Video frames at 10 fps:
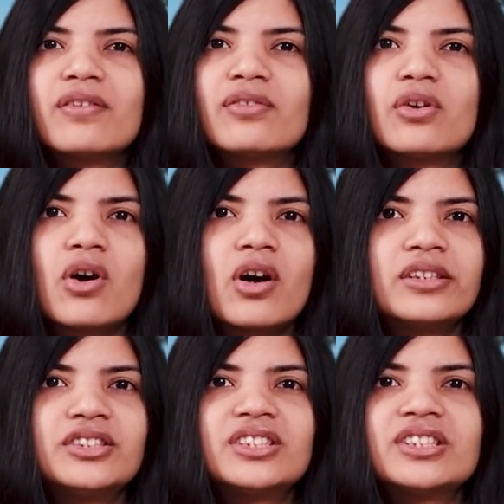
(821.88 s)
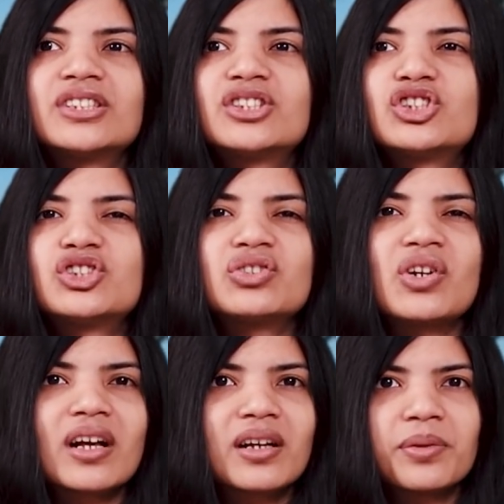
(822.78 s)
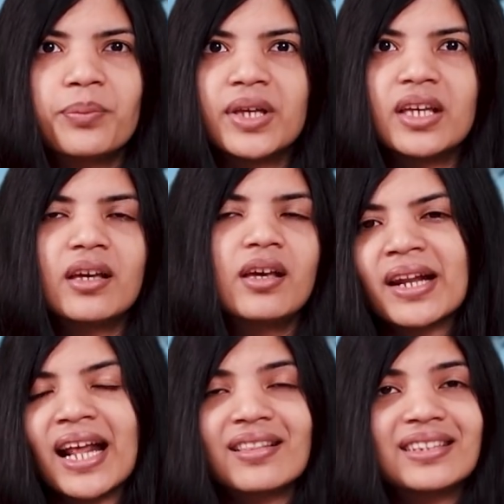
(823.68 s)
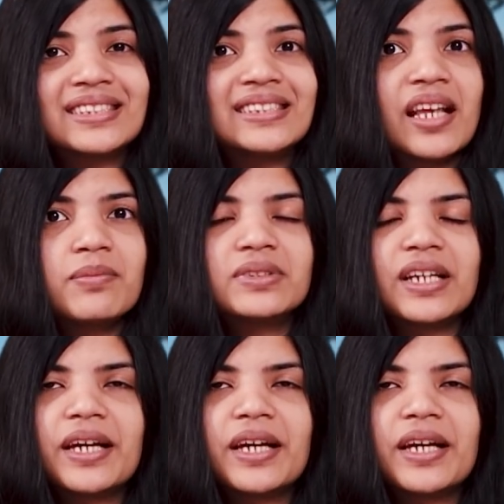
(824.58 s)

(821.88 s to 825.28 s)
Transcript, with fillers: of God just struck me. And at the same